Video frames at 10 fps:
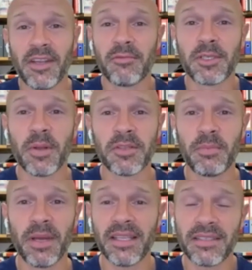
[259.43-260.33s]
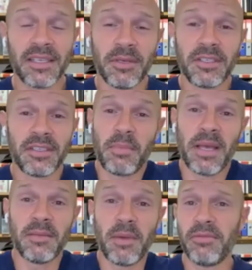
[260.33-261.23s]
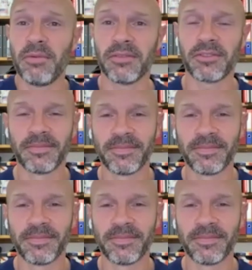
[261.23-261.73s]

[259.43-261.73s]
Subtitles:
responsibility, which is the best of both worlds.